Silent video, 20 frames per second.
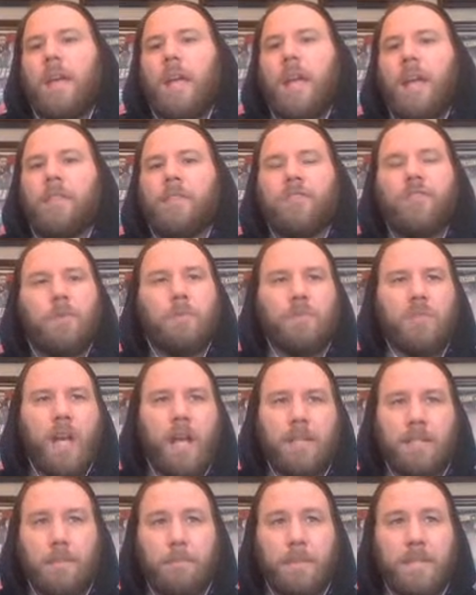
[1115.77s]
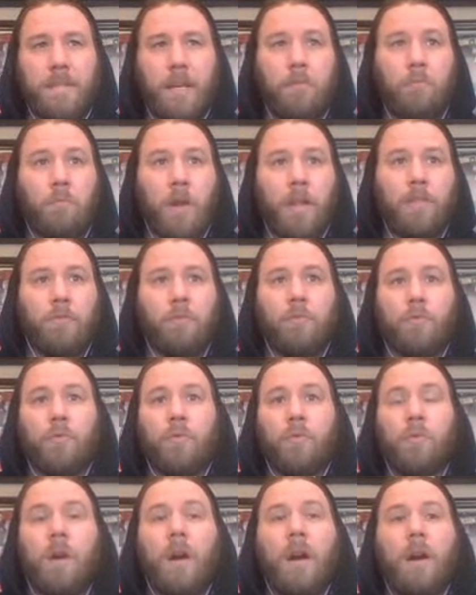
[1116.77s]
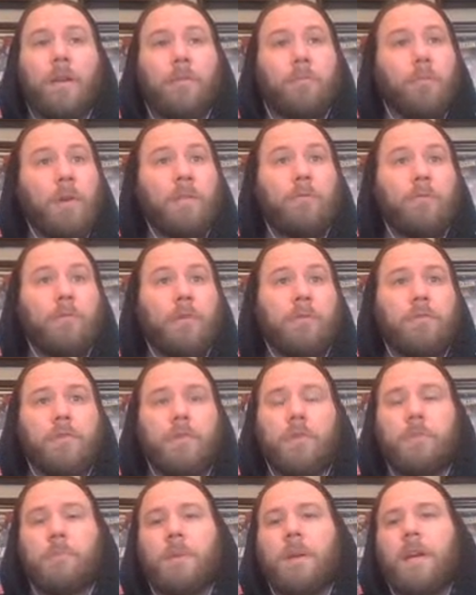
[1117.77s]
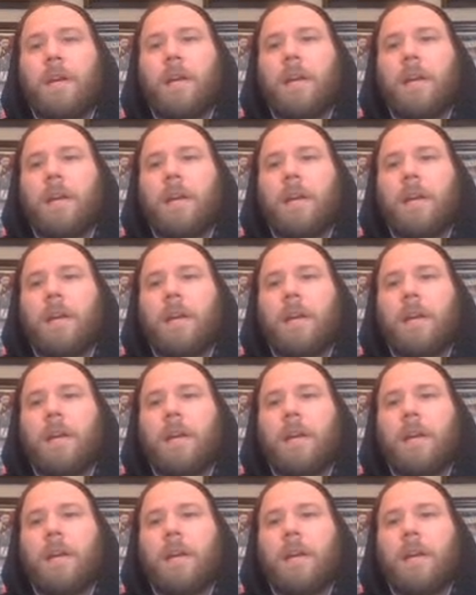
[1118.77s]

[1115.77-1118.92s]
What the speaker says: And the super chats can be sent right through YouTube.